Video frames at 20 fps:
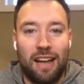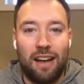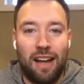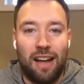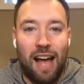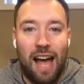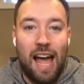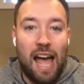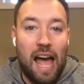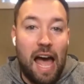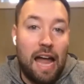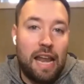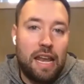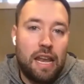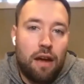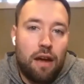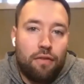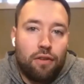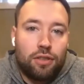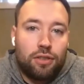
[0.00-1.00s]
I
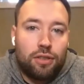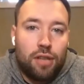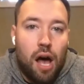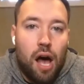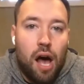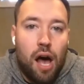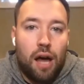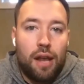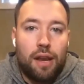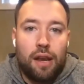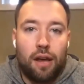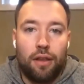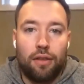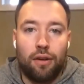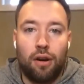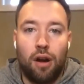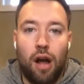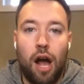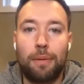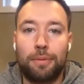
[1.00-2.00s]
never saw
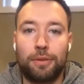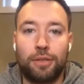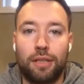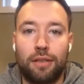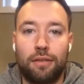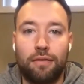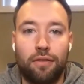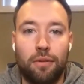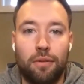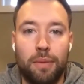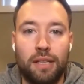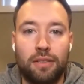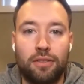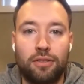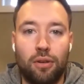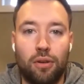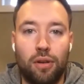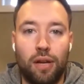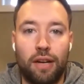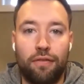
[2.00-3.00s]
another option for me.
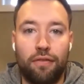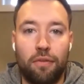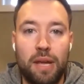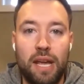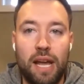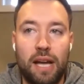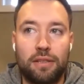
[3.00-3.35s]
So like, for me, I